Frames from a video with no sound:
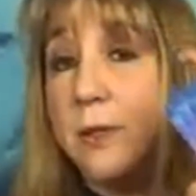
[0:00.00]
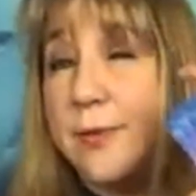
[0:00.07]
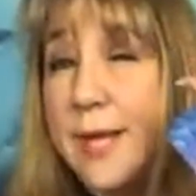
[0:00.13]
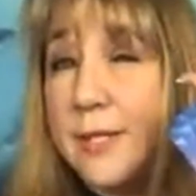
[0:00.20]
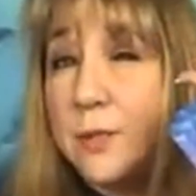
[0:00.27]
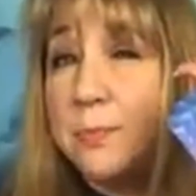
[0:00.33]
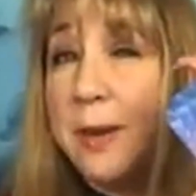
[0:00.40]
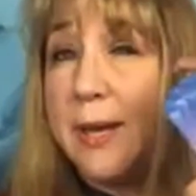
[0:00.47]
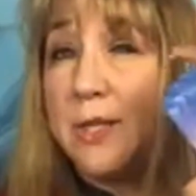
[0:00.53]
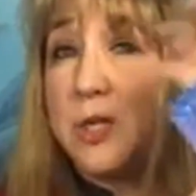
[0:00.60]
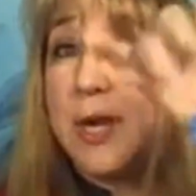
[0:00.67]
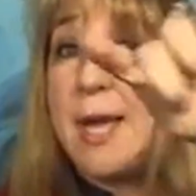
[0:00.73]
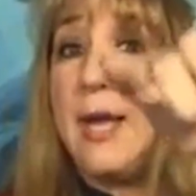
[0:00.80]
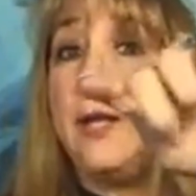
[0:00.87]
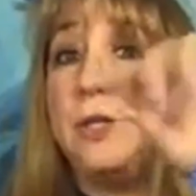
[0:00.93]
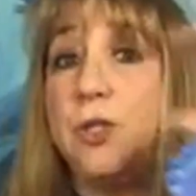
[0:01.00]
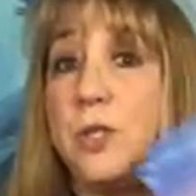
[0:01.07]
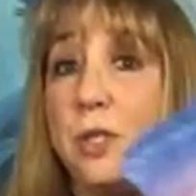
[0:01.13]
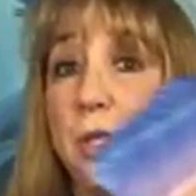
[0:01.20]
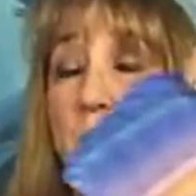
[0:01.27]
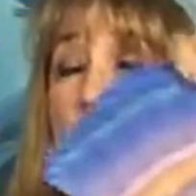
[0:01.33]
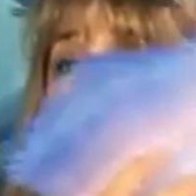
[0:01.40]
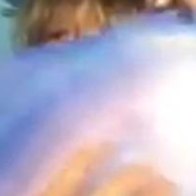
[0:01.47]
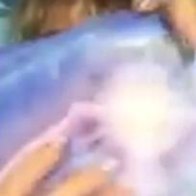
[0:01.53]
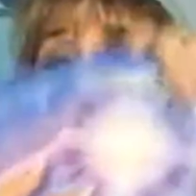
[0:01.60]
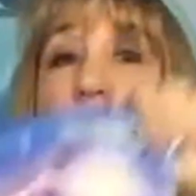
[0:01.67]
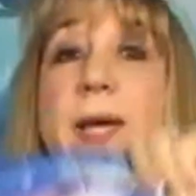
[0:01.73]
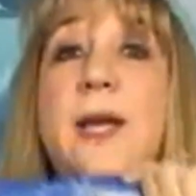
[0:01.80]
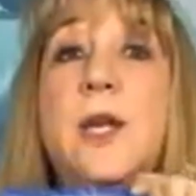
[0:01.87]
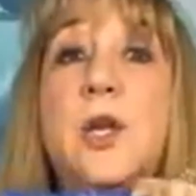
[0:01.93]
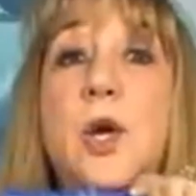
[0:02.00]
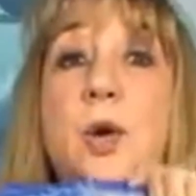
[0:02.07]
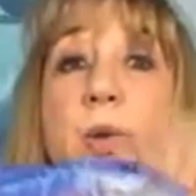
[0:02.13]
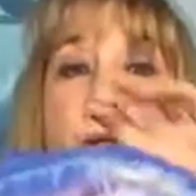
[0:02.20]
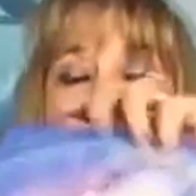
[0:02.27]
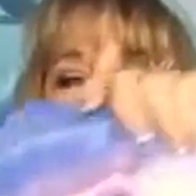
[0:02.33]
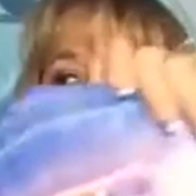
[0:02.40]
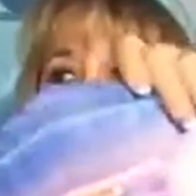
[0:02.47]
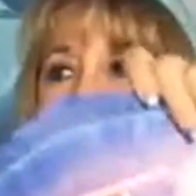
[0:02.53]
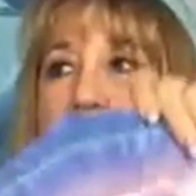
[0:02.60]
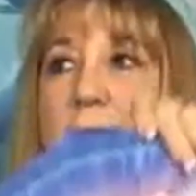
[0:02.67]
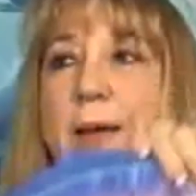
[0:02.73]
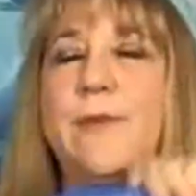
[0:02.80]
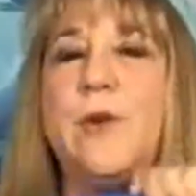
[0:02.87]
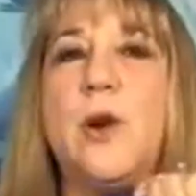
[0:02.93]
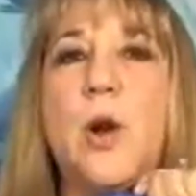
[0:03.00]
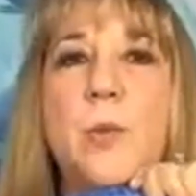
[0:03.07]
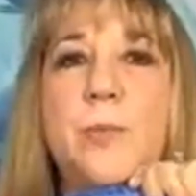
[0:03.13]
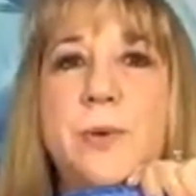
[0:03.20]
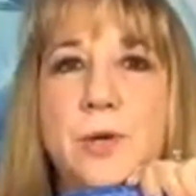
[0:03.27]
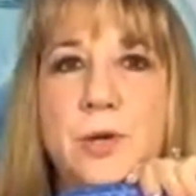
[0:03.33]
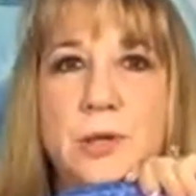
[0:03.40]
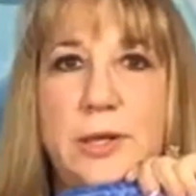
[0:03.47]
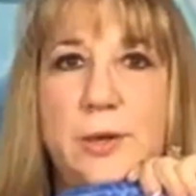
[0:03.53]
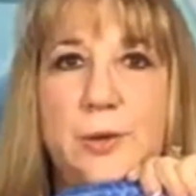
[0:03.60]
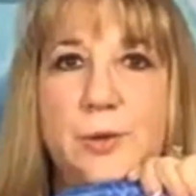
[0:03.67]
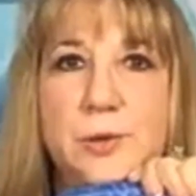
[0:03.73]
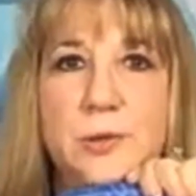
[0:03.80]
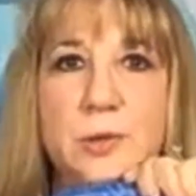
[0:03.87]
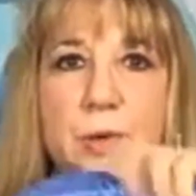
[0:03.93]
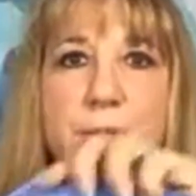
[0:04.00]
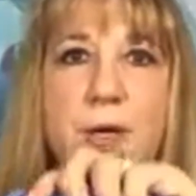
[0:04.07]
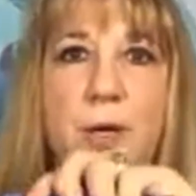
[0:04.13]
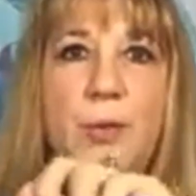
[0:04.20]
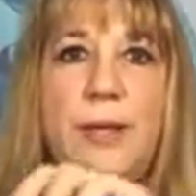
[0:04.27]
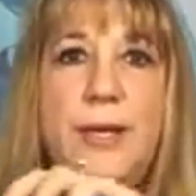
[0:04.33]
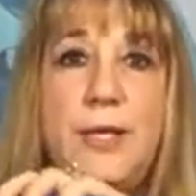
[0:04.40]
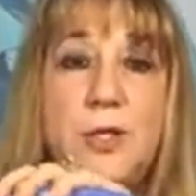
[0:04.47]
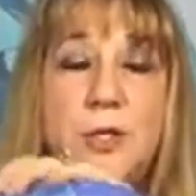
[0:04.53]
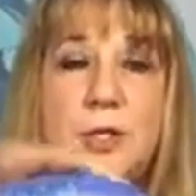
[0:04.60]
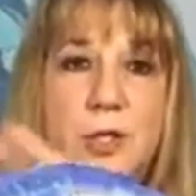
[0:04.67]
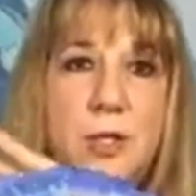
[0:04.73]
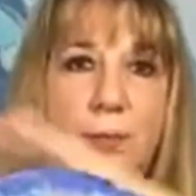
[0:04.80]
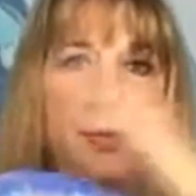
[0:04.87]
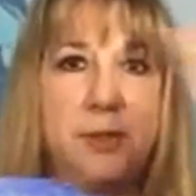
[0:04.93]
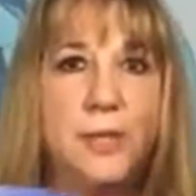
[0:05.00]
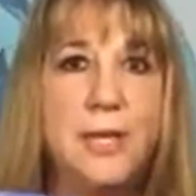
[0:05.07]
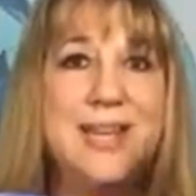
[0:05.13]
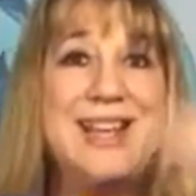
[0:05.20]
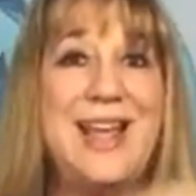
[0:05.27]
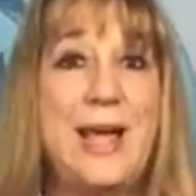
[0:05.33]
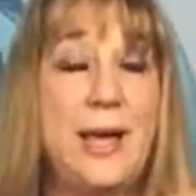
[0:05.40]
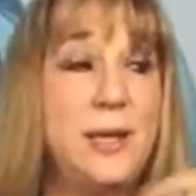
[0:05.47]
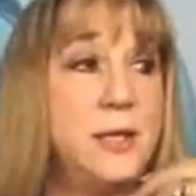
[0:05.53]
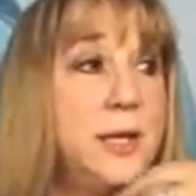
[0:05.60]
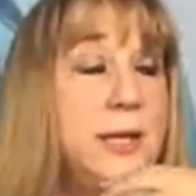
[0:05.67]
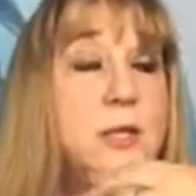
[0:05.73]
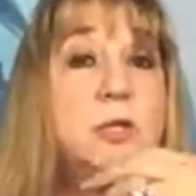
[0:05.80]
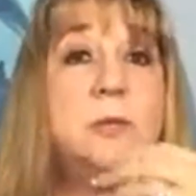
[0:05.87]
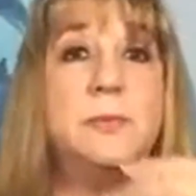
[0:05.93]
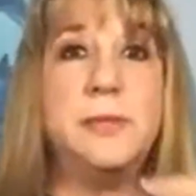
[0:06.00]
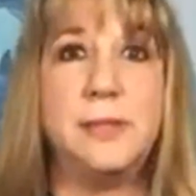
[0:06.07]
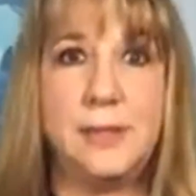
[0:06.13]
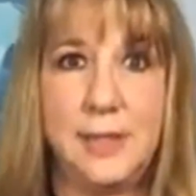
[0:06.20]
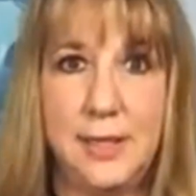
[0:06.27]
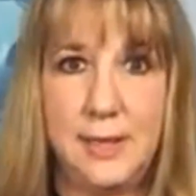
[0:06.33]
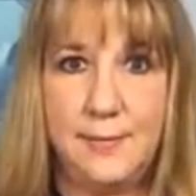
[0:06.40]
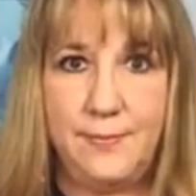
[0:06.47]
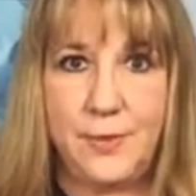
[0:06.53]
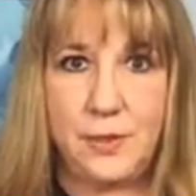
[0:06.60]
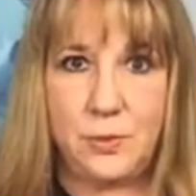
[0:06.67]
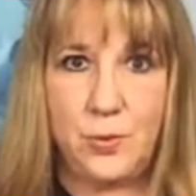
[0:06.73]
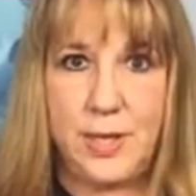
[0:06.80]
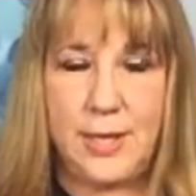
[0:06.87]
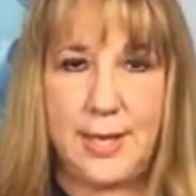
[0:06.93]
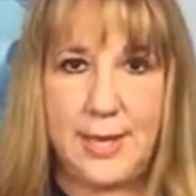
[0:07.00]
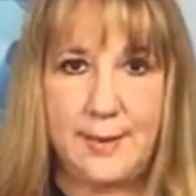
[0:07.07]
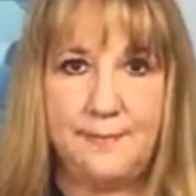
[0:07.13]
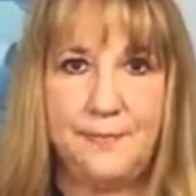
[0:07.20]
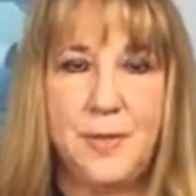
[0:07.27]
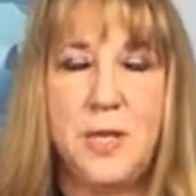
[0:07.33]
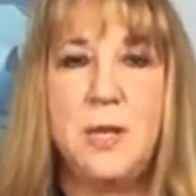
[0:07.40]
So that's my challenge to you, is just kind of notice if you're open or closed during your relationships and intimacy this weekend.